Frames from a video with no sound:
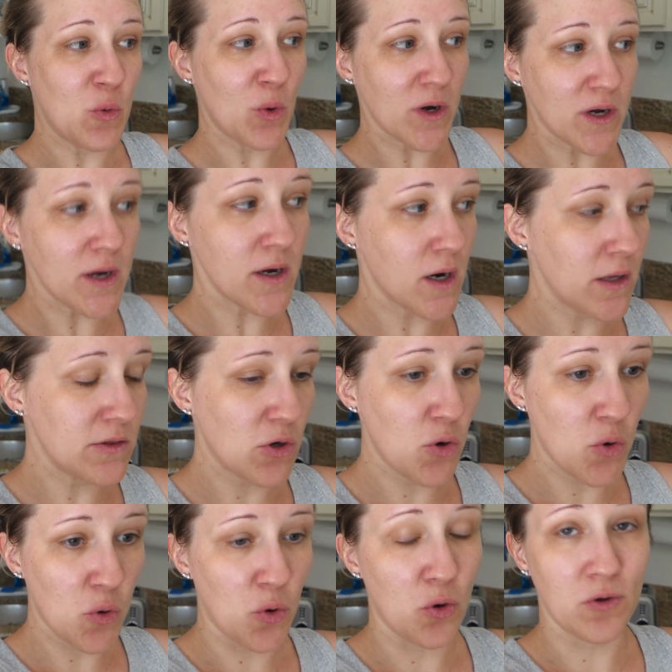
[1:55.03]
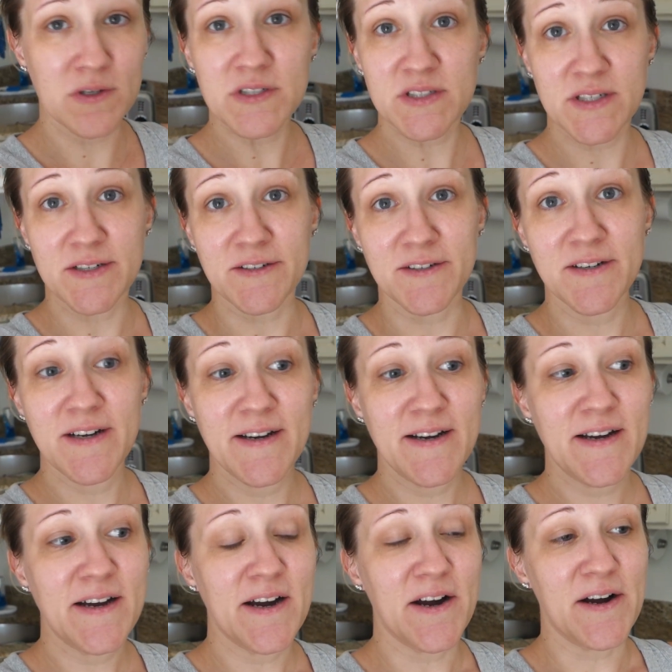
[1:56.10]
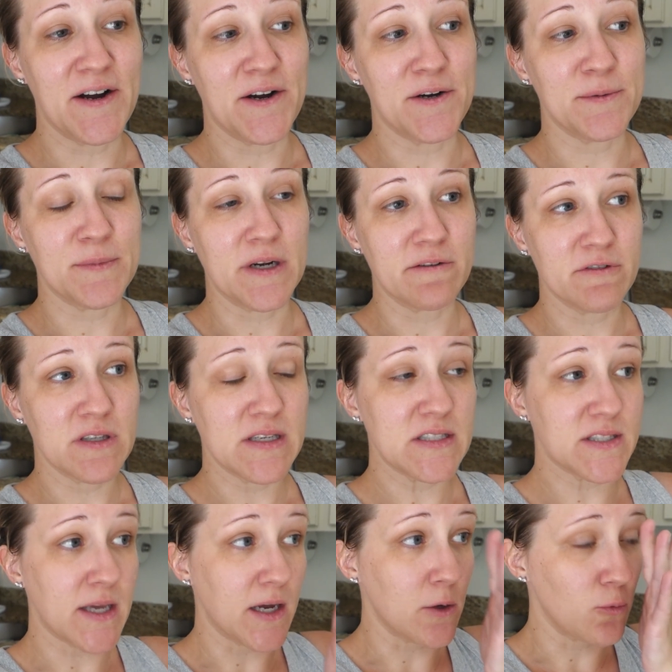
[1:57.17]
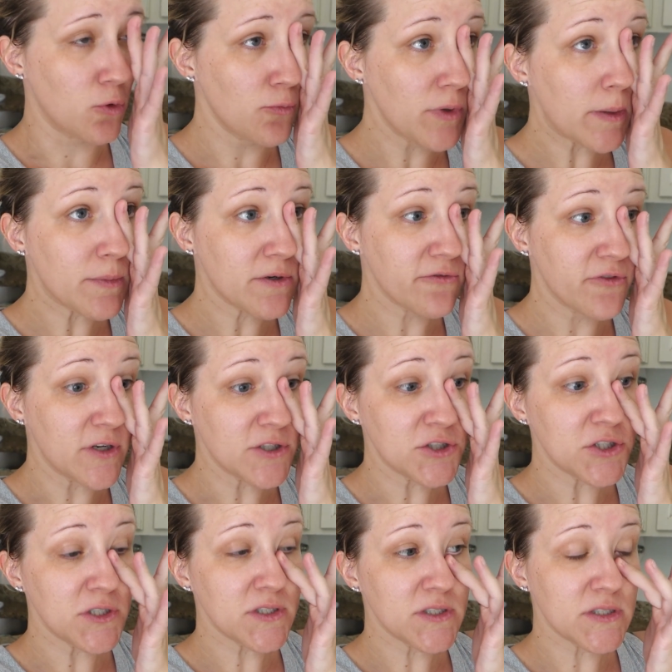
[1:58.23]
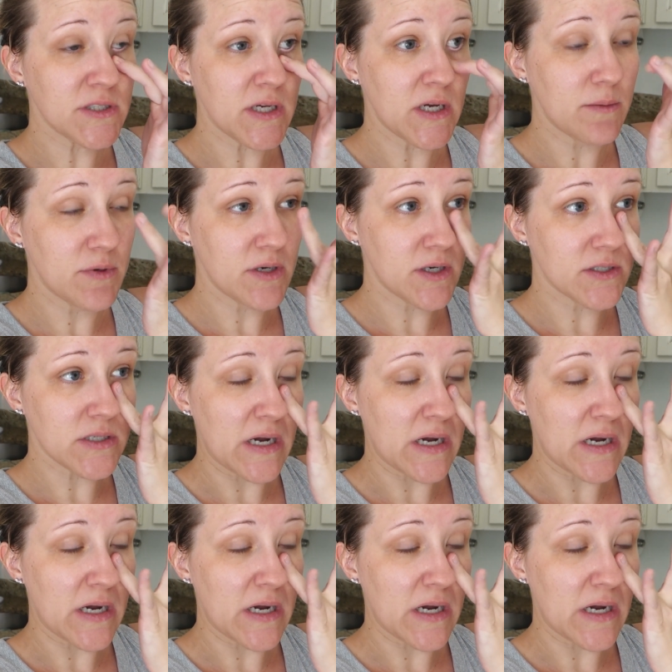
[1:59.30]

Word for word: working on the hole still. I realized that I won't be able to finish it today because